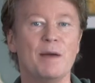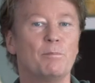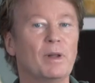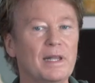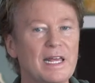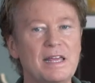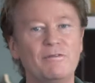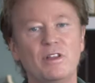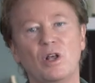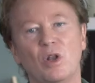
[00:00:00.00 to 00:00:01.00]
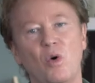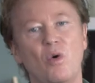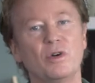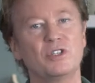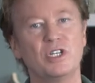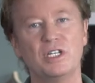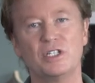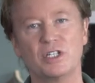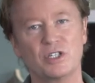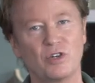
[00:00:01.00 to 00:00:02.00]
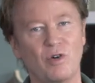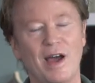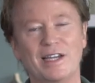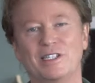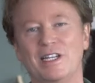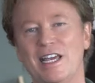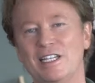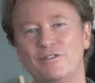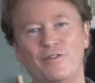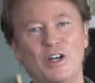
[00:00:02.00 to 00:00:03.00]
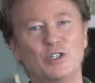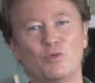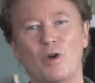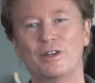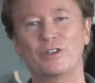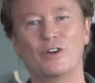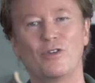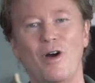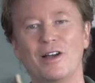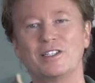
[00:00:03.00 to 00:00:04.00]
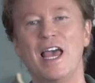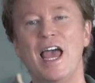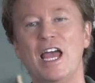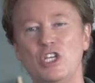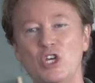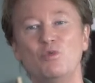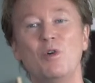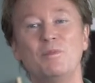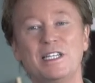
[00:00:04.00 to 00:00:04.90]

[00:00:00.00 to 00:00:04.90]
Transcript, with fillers: Believe in the Lord Jesus Christ and His finished work at the cross, and you will be